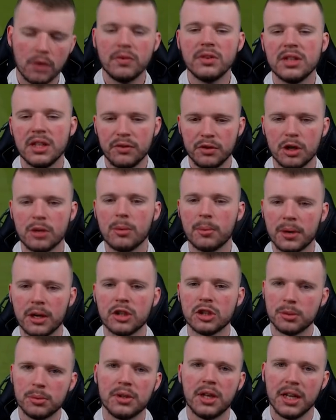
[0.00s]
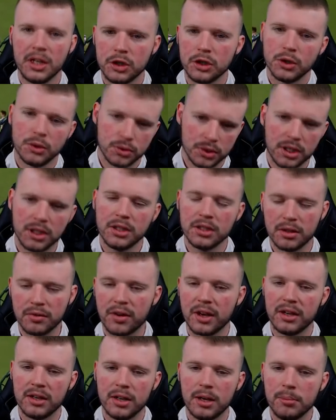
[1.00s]
Obviously, if you come up against someone that is using it,
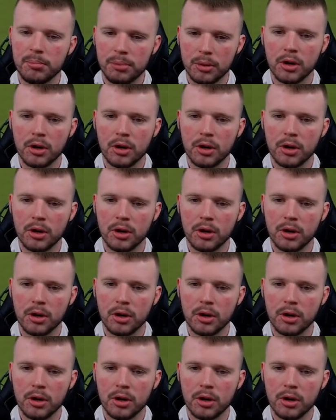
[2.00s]
defend it.